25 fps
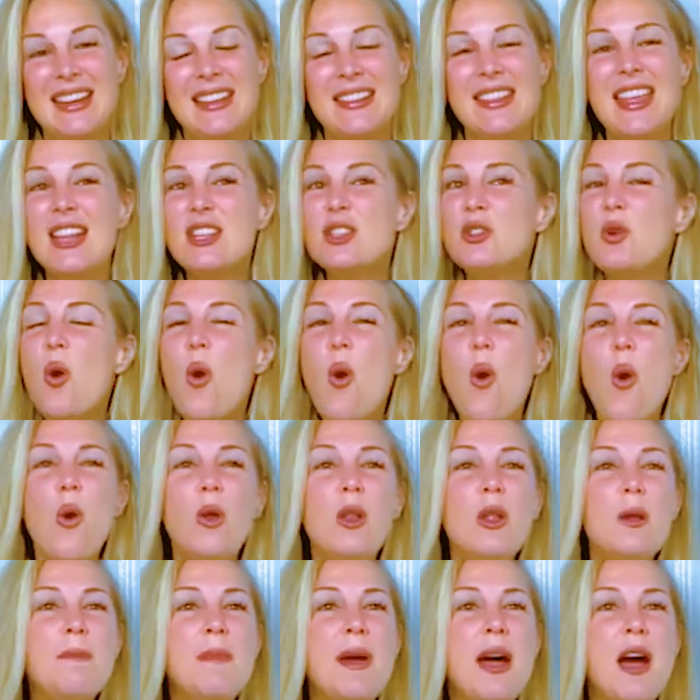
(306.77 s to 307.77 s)
That's
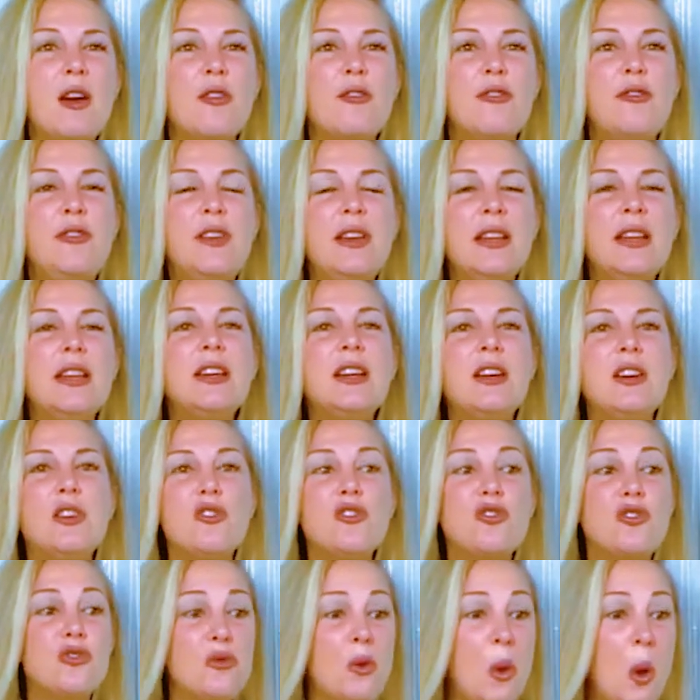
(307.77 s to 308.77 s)
all about feeling
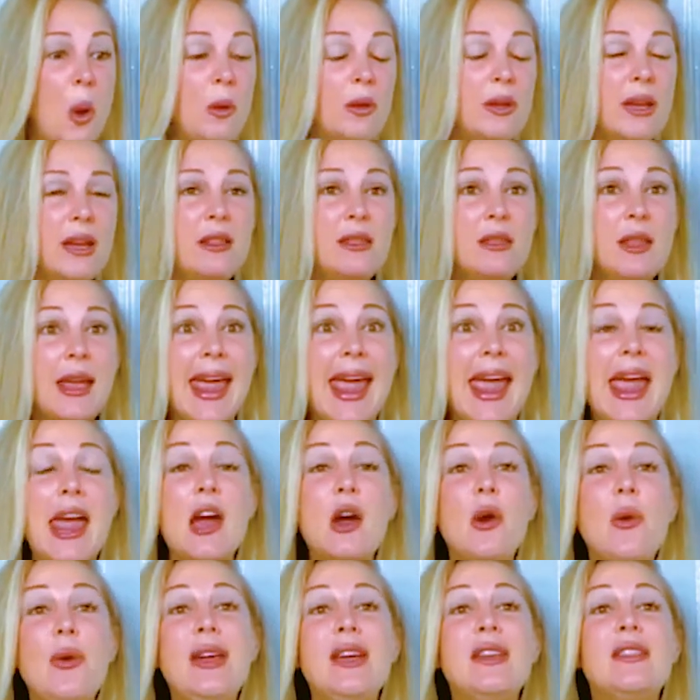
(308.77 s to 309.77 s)
controlled in the
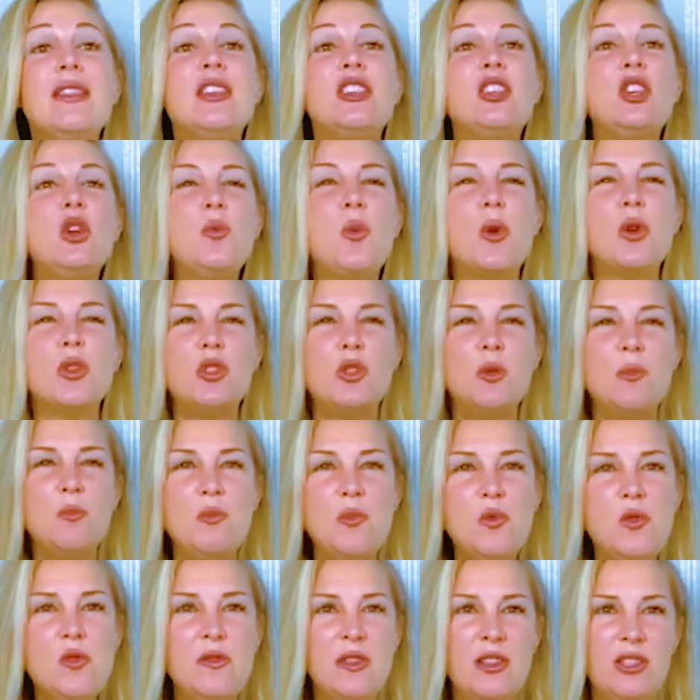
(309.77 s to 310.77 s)
area that you want to
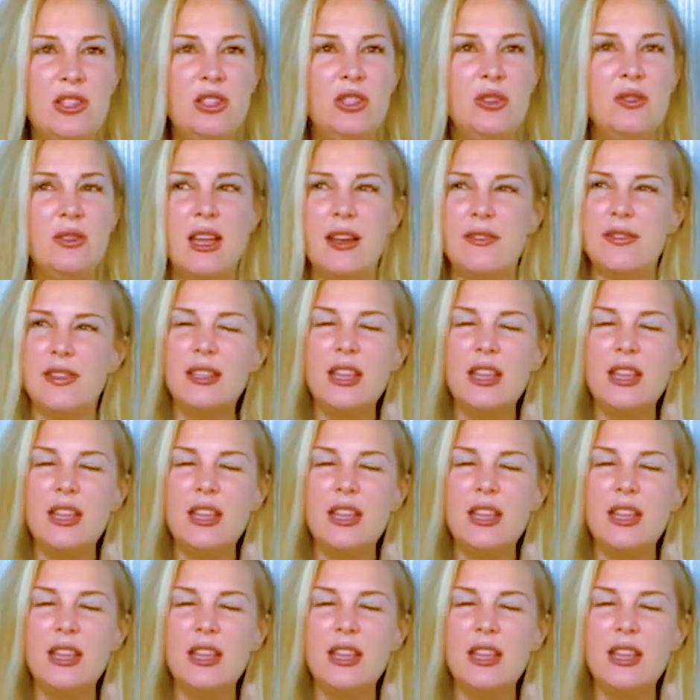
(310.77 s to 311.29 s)
move into your life,